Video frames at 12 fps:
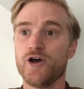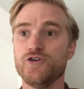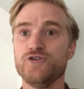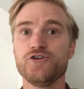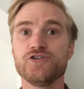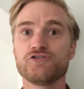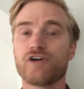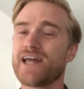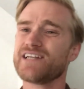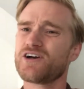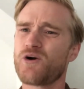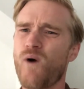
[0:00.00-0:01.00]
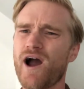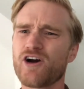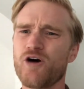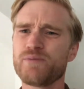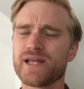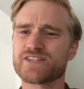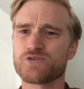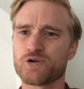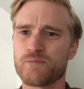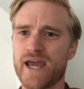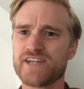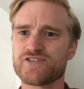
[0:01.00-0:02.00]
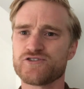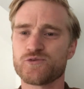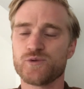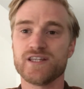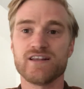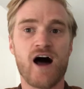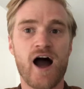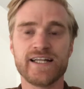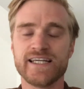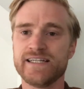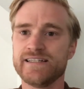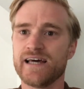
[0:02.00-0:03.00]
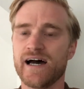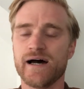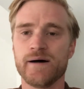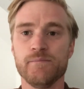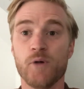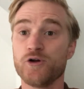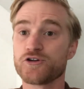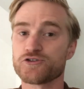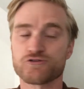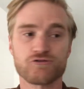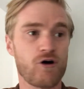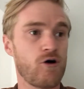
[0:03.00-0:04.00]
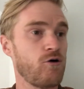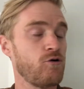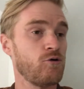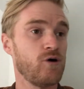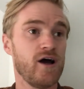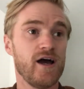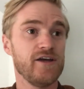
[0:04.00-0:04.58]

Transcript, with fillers: you can create quite complex automations with lighting, um, motor control,